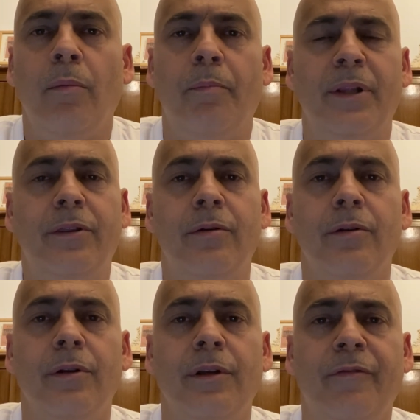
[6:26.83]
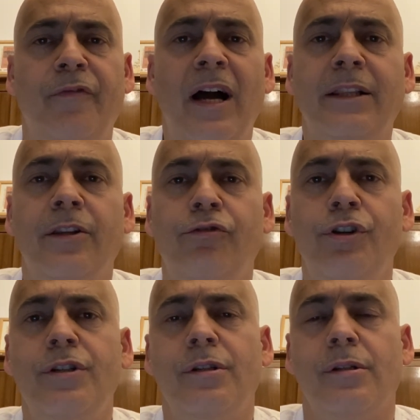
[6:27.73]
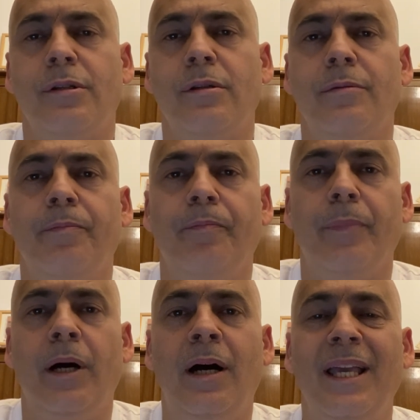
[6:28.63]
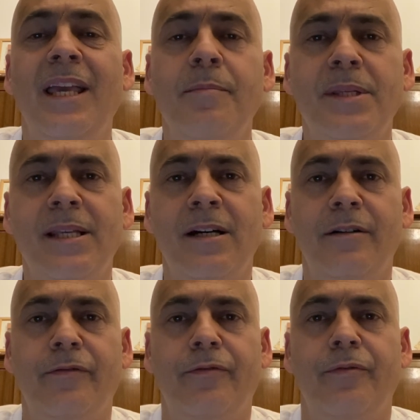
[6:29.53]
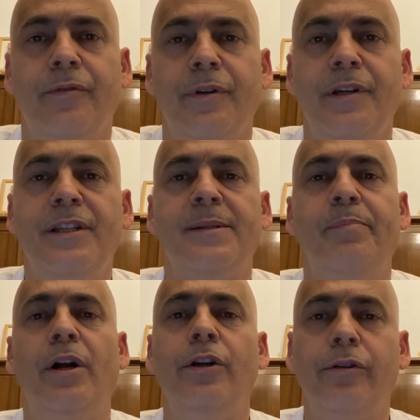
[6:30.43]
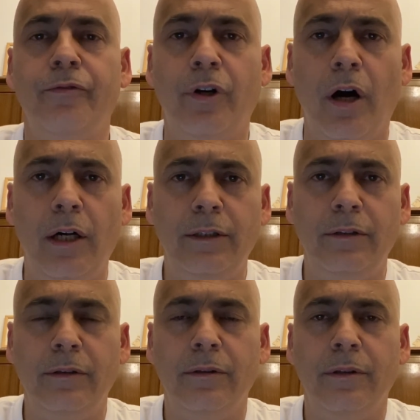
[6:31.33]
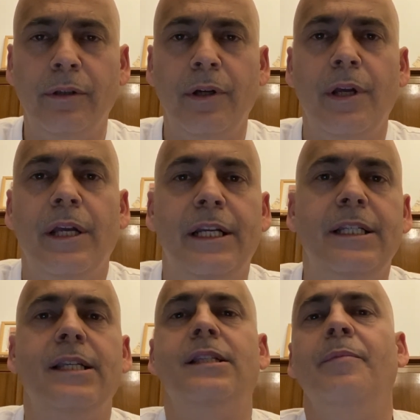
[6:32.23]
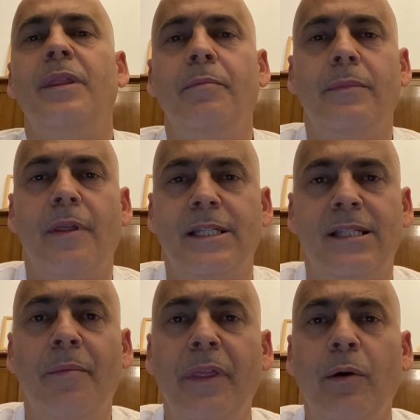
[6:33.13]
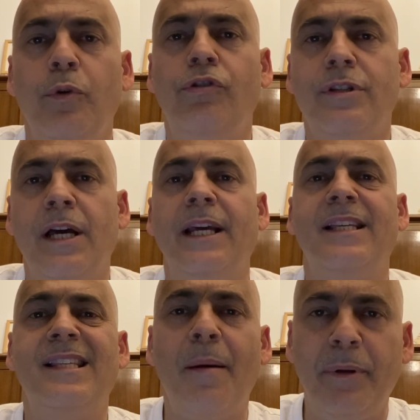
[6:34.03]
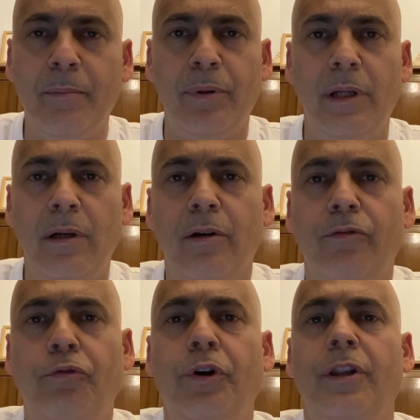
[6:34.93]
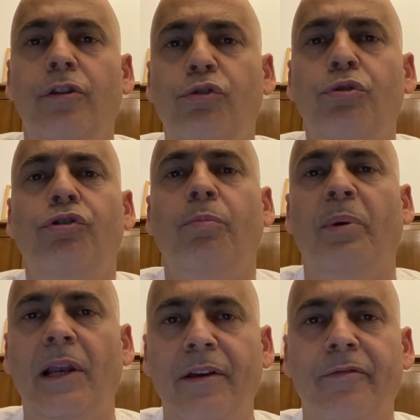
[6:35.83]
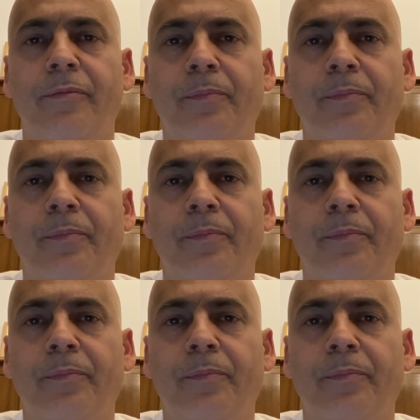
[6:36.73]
But the fact that Jesus uh, himself is part of God this is something, something which is unacceptable for the Jewish belief.